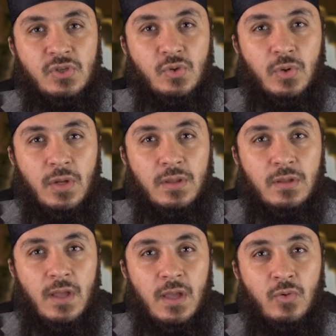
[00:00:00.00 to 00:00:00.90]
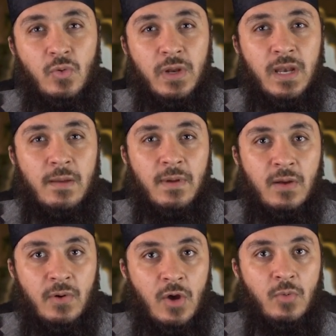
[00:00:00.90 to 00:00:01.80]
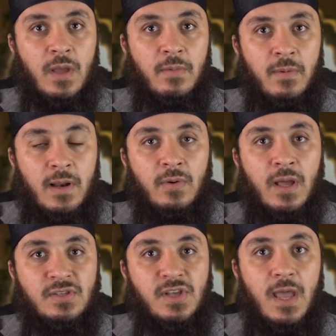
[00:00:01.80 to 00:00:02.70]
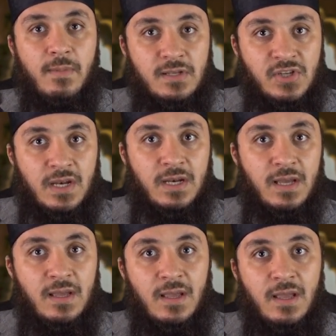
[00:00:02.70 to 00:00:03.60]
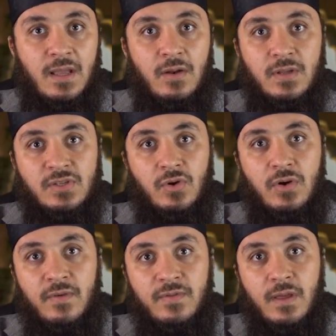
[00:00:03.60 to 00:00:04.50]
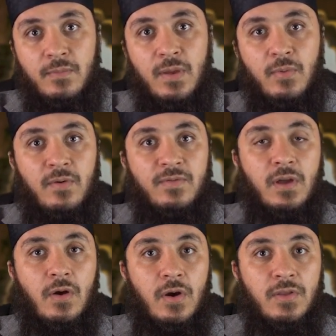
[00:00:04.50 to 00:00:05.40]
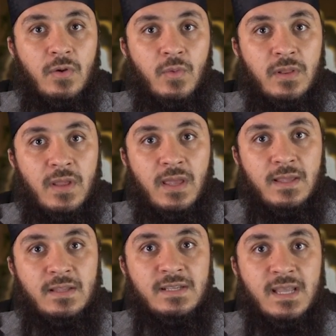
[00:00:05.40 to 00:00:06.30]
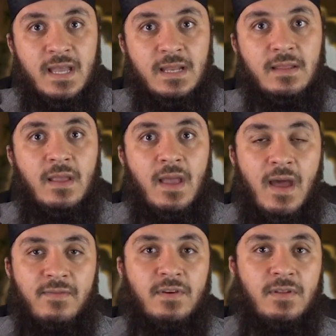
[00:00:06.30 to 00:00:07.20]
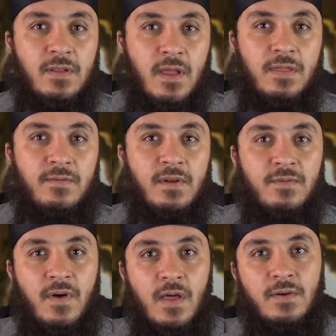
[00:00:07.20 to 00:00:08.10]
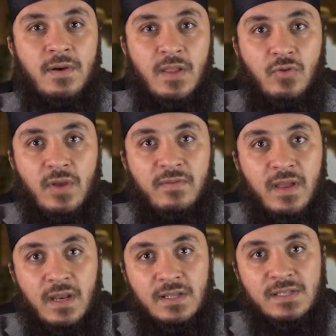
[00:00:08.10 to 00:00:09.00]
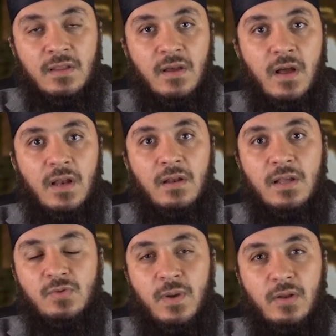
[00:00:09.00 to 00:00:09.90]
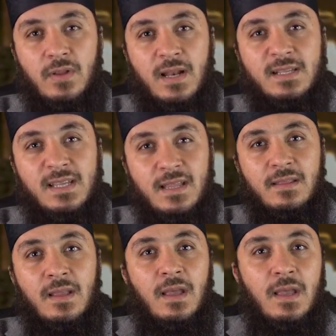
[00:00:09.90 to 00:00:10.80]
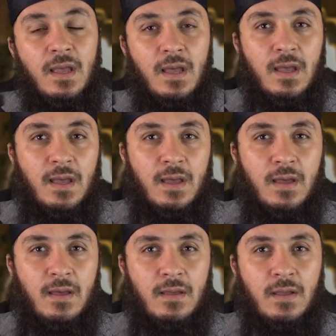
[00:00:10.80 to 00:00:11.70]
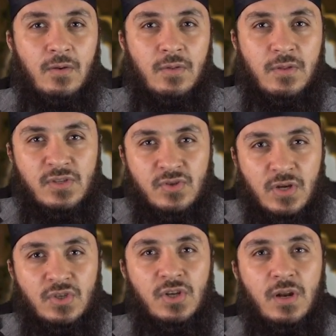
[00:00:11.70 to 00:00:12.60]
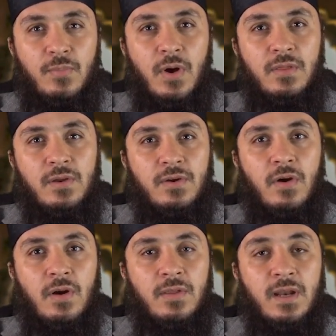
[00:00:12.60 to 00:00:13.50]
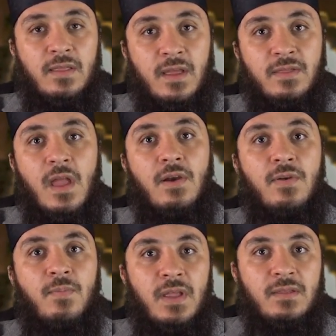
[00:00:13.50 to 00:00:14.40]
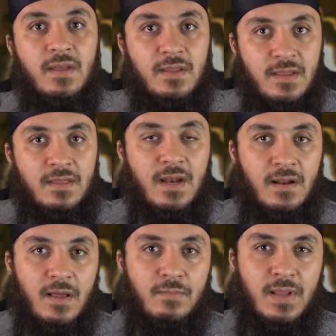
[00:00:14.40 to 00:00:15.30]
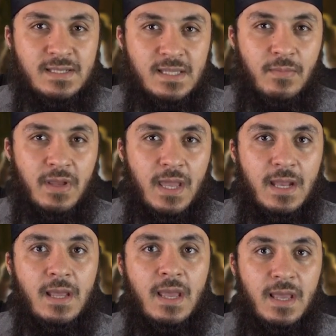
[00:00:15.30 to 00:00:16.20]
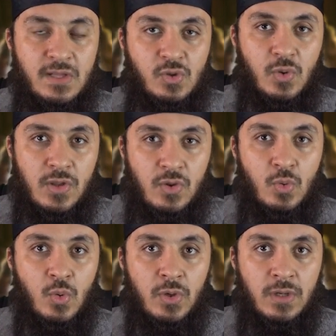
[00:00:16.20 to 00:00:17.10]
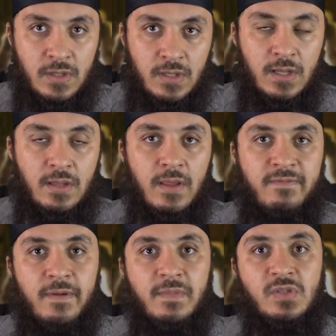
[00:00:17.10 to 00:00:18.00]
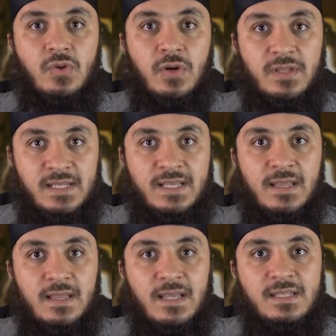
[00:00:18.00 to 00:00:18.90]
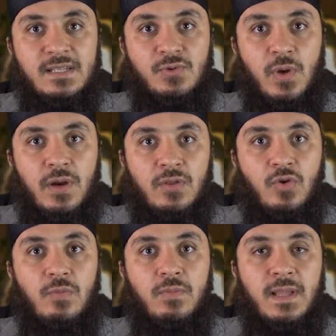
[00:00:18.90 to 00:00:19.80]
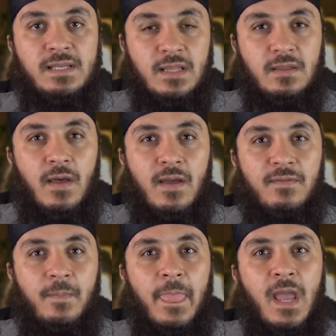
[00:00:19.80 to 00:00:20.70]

in Surah Noon, inna balawnahum kama balawna ashab al-jannah, you know, the story of the people of the garden when they decided after the death of their father not to give any sadaqah, and Allah subhanahu wa ta'ala sent you know, destruction upon their garden, and then they repented, and then Allah blessed them again. In Surah Noon, the famous story, they said this is where it took place, At-Ta'if.